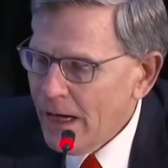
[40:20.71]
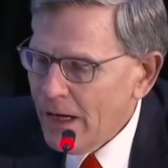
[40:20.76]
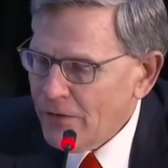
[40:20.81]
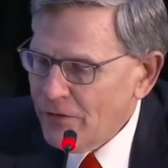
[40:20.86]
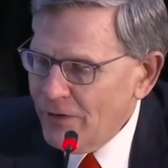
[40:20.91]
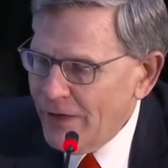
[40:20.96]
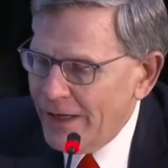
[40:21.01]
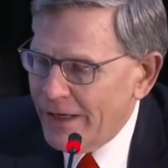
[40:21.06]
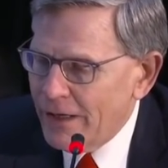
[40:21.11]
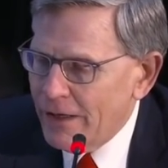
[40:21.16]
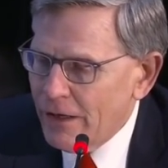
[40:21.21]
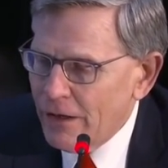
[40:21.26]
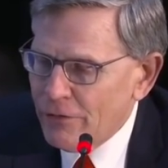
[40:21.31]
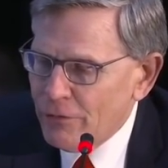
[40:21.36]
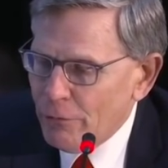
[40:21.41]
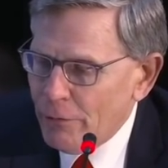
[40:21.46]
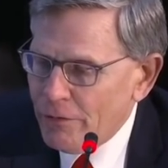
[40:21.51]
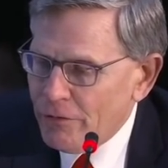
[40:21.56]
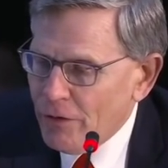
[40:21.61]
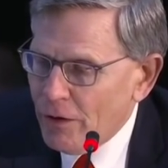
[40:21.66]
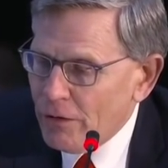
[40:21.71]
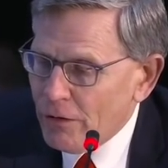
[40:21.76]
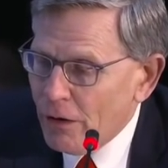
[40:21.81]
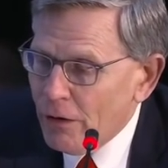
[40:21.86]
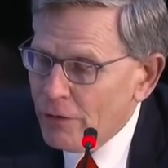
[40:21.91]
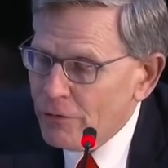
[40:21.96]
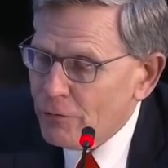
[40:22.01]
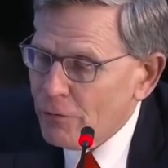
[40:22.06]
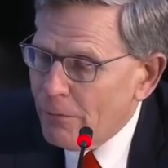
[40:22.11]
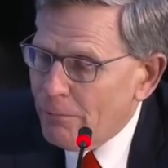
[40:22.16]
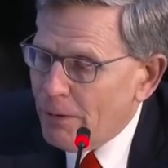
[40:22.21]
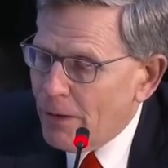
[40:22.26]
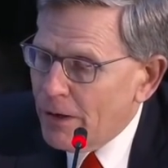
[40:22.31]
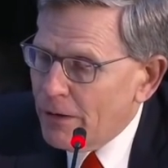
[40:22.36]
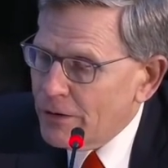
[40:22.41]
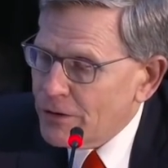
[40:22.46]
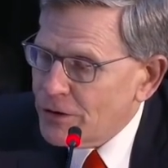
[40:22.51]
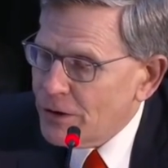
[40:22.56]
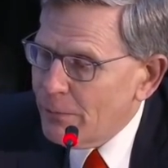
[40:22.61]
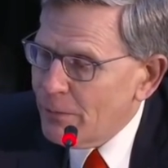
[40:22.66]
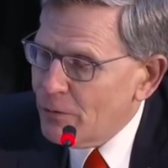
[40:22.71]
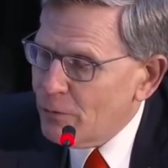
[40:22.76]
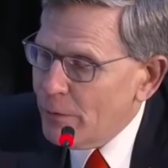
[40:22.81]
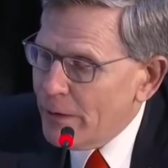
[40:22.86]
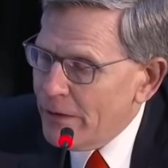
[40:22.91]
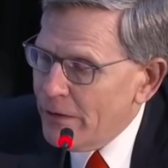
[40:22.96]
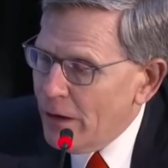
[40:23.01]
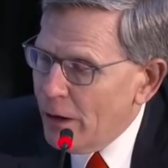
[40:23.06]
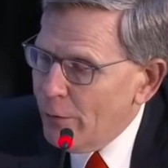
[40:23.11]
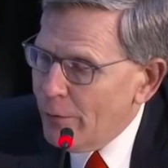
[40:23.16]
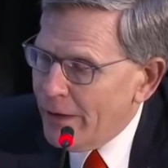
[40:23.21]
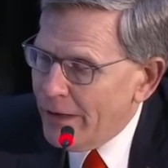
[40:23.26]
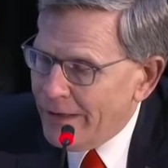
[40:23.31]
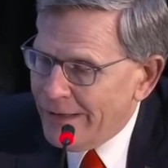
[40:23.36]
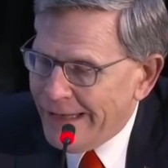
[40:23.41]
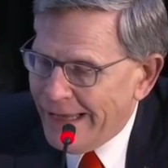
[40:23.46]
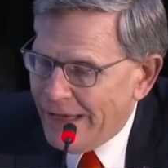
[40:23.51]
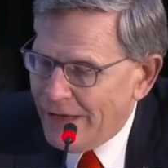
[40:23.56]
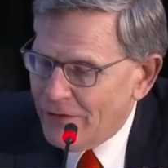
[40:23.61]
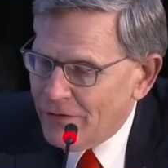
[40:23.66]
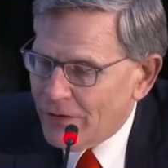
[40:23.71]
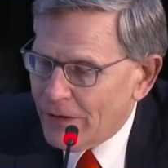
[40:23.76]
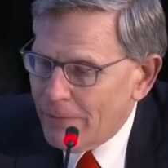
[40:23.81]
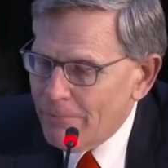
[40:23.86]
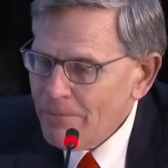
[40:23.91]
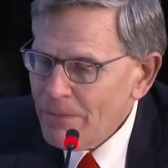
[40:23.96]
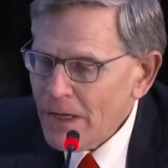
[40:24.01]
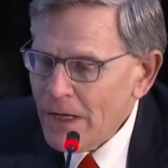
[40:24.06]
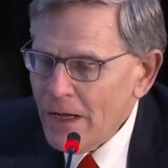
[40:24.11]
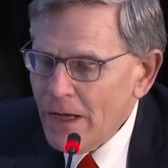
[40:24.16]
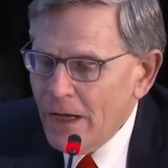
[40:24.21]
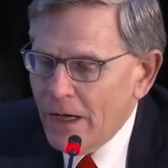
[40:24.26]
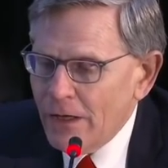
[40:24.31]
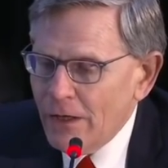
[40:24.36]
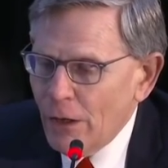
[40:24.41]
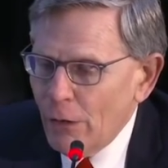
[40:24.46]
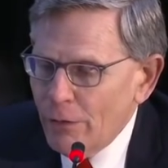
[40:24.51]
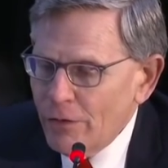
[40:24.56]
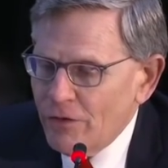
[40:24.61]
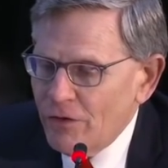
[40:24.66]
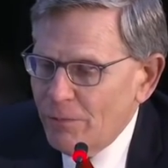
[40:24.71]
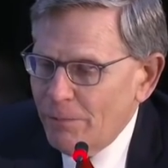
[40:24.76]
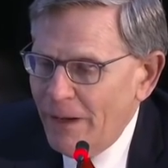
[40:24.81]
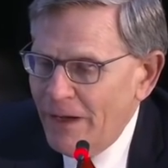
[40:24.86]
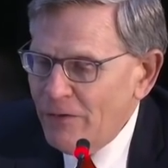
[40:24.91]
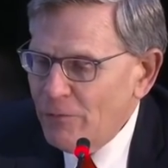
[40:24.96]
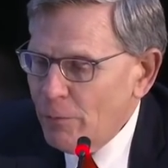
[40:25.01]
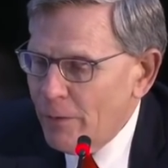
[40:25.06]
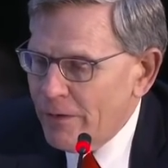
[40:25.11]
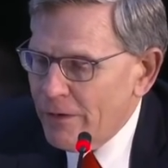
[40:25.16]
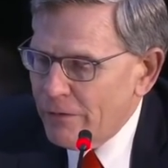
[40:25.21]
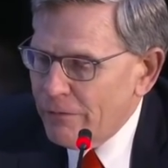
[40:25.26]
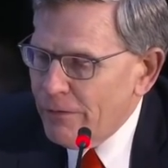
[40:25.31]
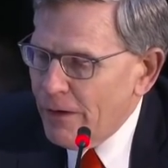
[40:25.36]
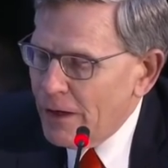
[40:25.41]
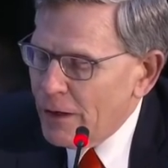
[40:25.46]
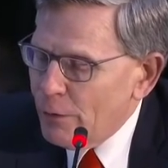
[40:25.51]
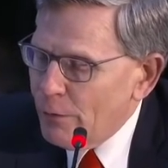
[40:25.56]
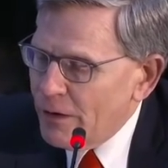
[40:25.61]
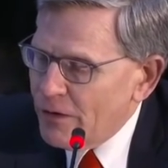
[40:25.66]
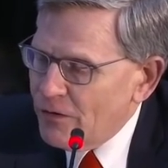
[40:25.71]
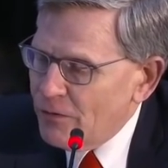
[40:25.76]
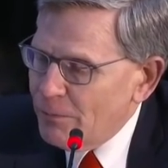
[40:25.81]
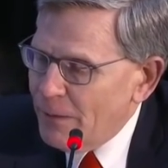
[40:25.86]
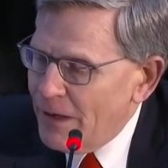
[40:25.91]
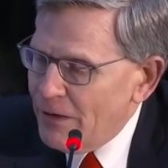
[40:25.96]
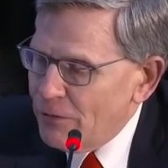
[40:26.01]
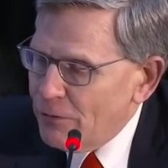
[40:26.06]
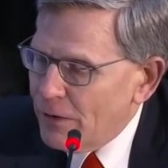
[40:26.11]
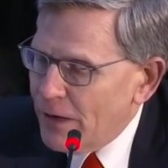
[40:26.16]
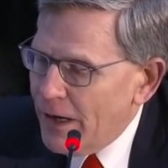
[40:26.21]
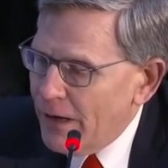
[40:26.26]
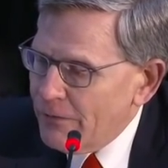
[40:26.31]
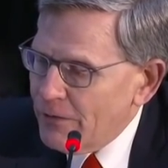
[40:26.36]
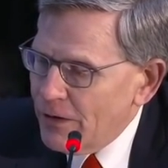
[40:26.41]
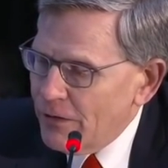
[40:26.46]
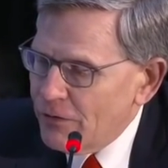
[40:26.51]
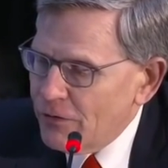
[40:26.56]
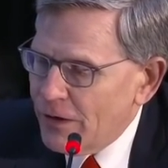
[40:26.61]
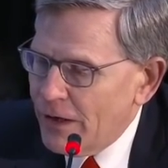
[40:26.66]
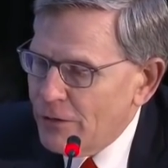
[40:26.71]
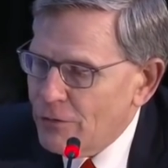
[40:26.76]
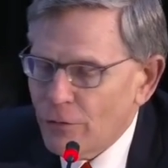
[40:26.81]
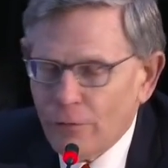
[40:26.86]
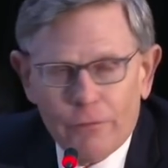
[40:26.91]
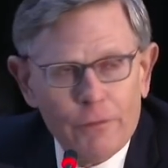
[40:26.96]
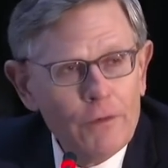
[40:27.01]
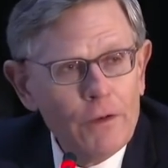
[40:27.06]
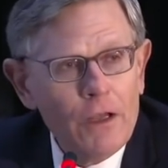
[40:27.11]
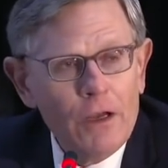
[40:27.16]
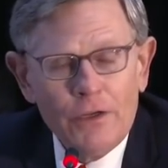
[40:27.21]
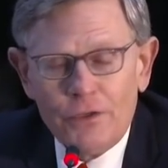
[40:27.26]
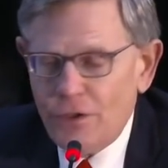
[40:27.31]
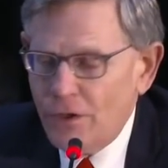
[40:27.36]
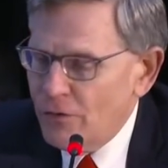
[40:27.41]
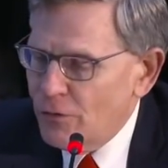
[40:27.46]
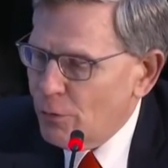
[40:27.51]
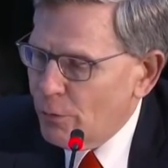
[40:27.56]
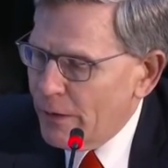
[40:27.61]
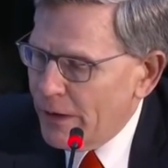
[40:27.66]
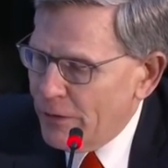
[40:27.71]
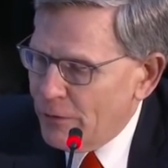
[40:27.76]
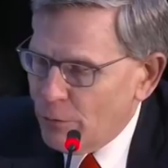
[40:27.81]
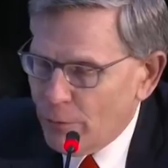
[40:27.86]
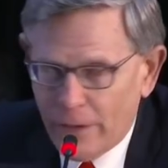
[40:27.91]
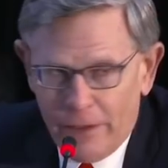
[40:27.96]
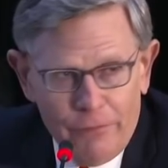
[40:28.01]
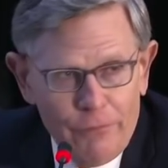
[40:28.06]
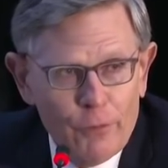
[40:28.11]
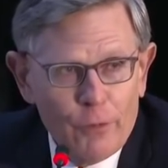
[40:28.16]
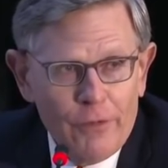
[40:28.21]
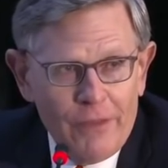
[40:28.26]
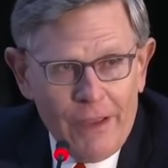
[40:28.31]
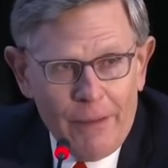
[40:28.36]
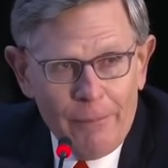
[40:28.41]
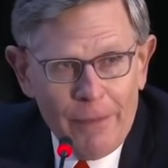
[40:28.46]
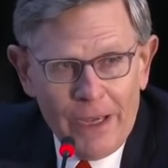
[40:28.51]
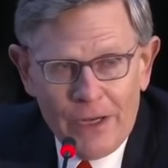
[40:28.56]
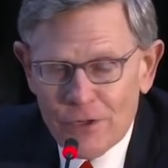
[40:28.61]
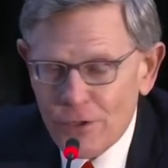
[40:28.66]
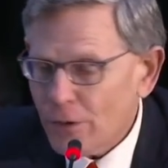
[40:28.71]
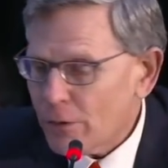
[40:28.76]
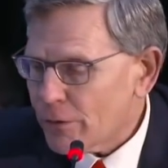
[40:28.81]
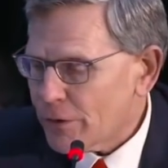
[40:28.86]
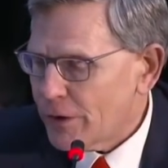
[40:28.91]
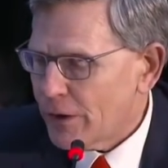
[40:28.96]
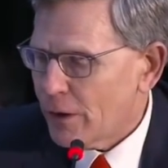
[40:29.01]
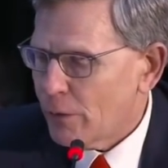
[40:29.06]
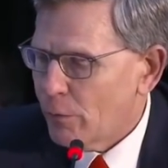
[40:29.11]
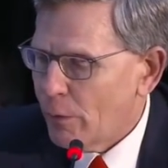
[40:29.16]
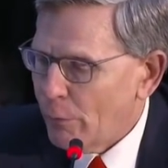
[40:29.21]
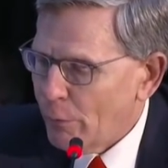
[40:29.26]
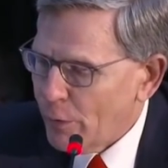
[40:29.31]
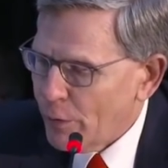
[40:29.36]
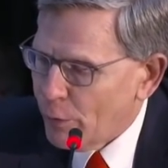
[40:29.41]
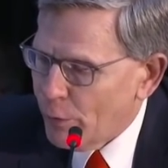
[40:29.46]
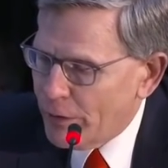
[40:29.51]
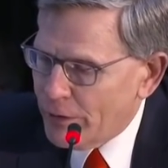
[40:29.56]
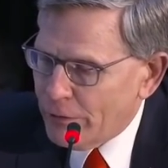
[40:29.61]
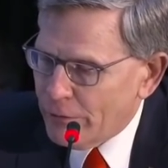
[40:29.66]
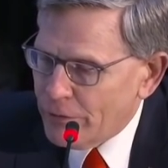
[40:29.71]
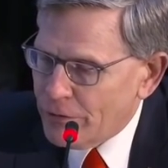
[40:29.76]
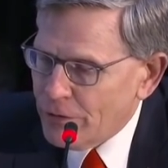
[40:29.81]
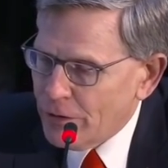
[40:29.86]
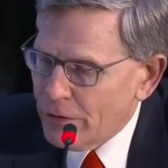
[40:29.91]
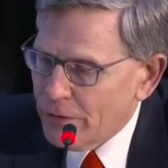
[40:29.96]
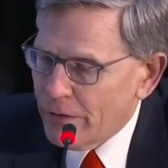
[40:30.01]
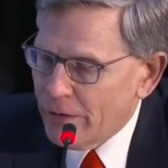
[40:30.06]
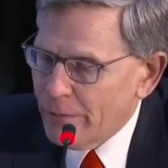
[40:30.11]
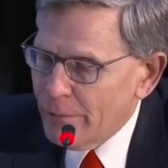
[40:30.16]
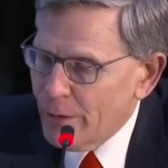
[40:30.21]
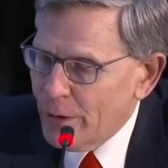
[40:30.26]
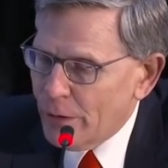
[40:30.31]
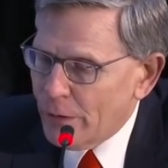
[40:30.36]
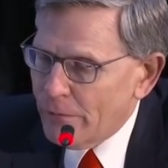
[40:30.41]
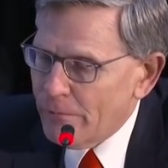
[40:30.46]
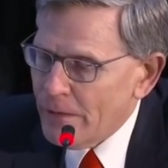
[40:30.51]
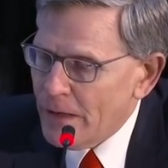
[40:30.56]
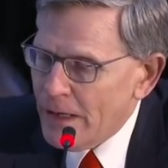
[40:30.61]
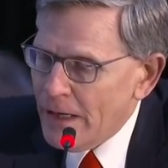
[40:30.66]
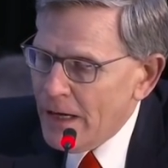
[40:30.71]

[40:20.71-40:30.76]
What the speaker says: Second, as a result also of partnership between NOAA and NASA, NOAA's Space Weather Follow-On spacecraft is scheduled for launch in 2024, that magical year when we're going to return to the moon.